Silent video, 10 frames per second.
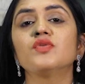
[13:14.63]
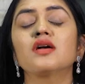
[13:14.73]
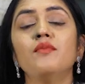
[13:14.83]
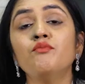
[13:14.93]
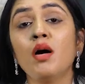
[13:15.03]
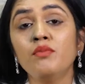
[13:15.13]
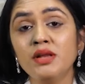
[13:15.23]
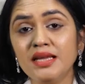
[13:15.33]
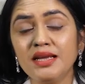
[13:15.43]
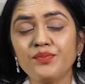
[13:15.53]
become
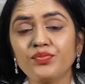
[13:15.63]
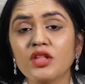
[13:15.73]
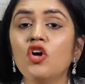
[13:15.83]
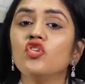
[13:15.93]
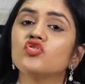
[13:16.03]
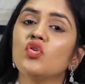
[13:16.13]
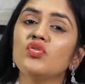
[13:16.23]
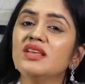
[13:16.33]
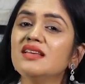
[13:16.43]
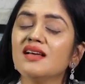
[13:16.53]
bubbly.
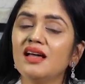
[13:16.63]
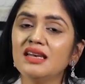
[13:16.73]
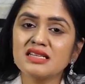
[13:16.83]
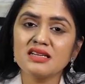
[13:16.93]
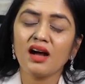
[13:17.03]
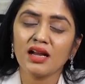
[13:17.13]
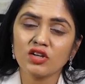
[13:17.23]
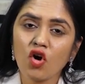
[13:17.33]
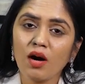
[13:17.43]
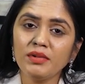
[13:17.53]
So these are little
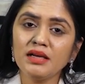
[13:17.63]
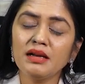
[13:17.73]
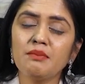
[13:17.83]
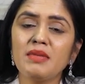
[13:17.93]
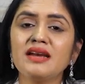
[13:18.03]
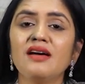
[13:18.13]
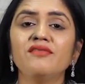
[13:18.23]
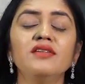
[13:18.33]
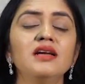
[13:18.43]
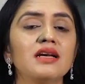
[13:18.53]
uncommon, but
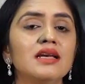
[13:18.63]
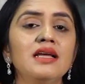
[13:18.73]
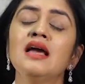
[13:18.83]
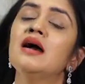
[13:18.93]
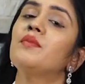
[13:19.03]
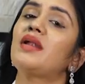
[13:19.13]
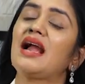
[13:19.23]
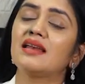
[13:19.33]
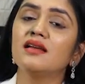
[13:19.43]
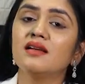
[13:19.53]
definitely
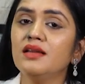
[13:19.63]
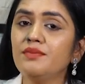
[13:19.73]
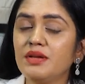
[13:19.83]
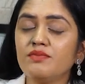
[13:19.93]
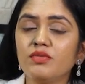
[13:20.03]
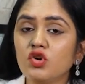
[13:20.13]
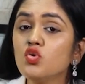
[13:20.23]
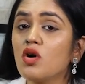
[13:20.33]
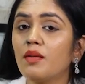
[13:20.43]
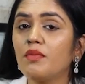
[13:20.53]
practically people
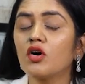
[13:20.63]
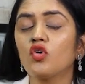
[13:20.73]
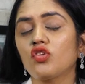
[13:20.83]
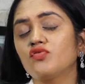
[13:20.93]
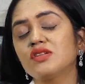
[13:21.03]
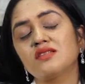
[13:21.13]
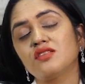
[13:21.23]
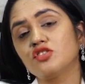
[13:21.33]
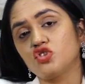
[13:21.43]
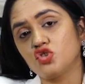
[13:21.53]
do come across with
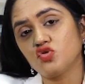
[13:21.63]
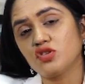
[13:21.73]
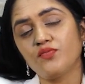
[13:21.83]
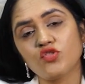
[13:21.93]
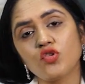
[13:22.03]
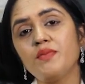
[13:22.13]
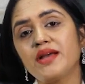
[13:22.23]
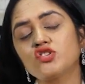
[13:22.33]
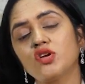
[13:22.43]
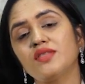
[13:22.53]
such issues. So
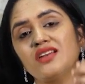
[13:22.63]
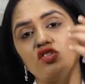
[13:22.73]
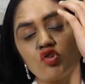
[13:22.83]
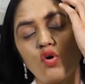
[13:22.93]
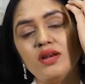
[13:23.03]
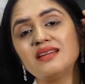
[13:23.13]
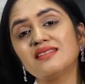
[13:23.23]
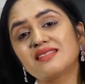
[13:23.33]
make sure that your toilet